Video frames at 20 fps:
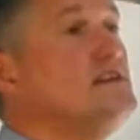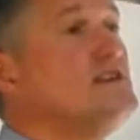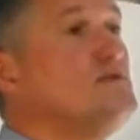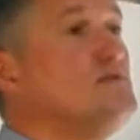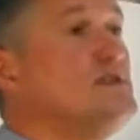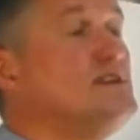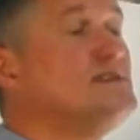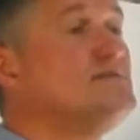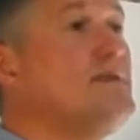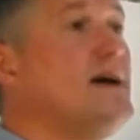Do
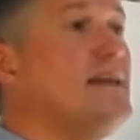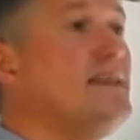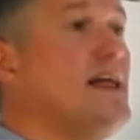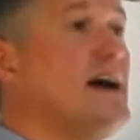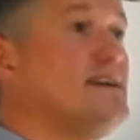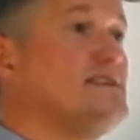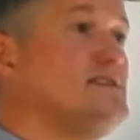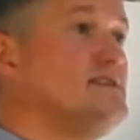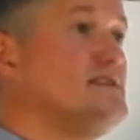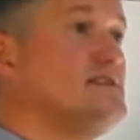we need to buy
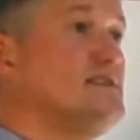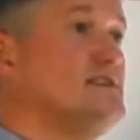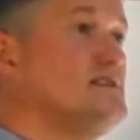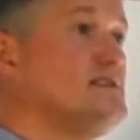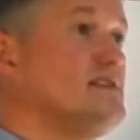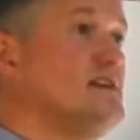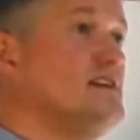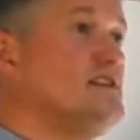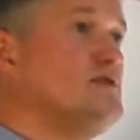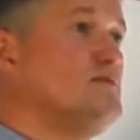
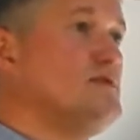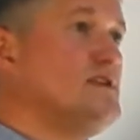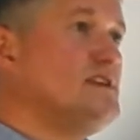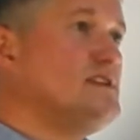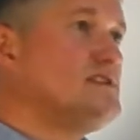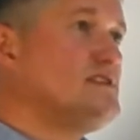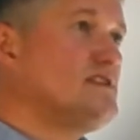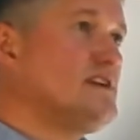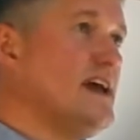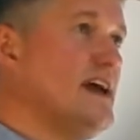licenses? Do we
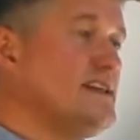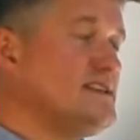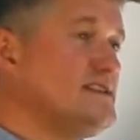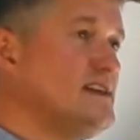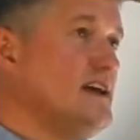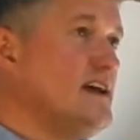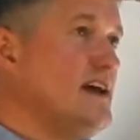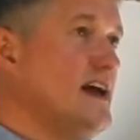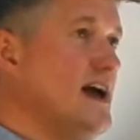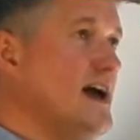need to get
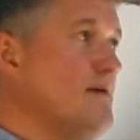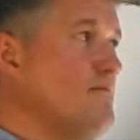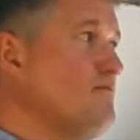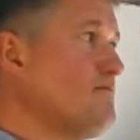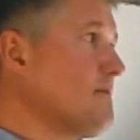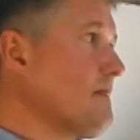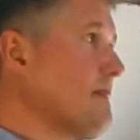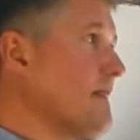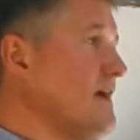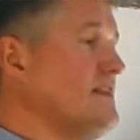
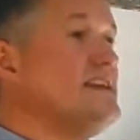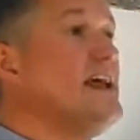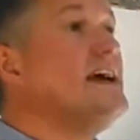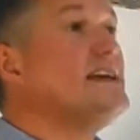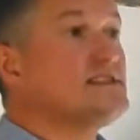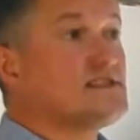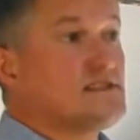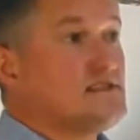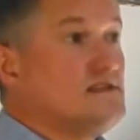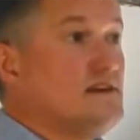
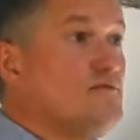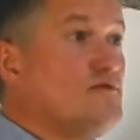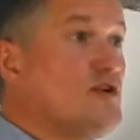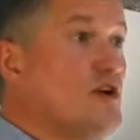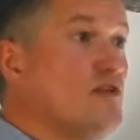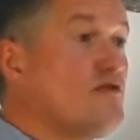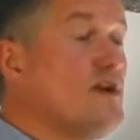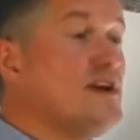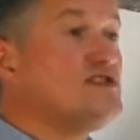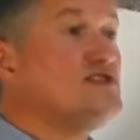desks? Have we got the right